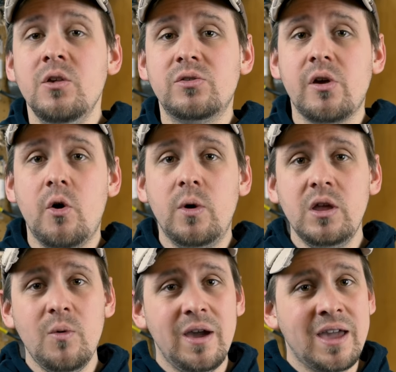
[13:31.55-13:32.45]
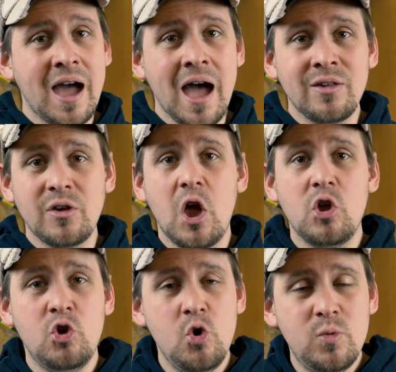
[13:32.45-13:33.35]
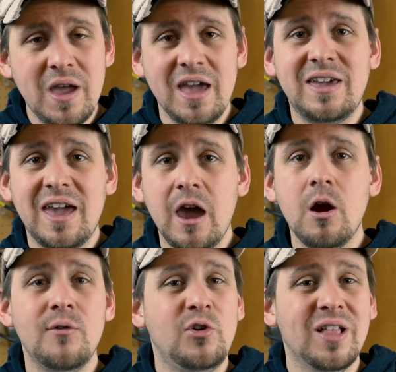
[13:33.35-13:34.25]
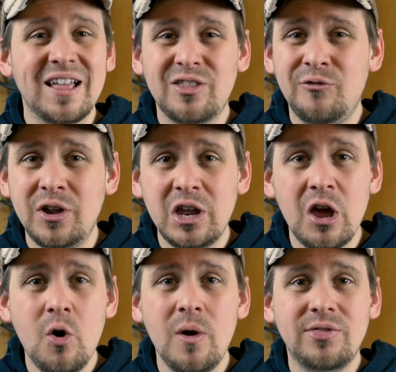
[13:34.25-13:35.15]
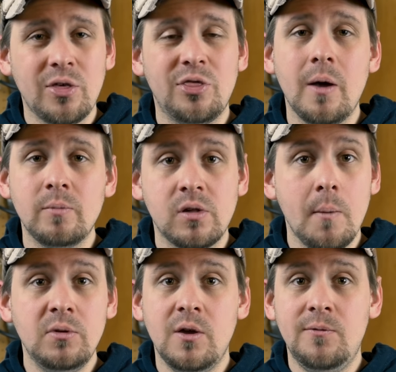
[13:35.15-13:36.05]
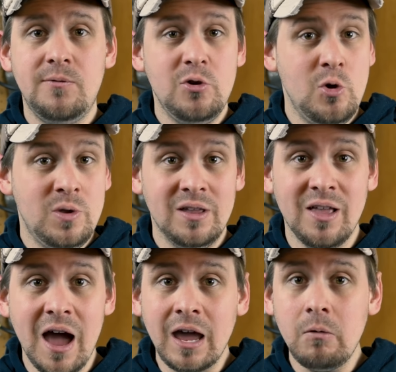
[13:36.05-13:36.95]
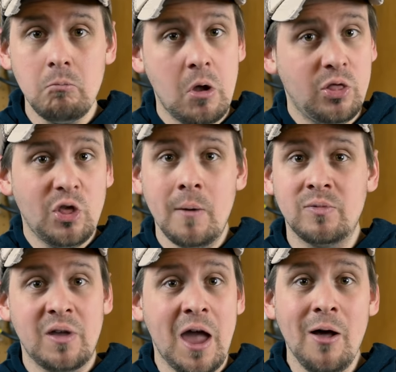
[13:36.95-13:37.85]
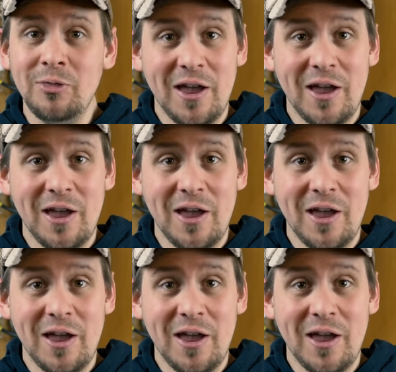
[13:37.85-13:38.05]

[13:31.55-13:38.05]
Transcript: So anyway, guys, you take care. If you liked the video, hit the thumbs up. And if you didn't like it, hit thumbs down.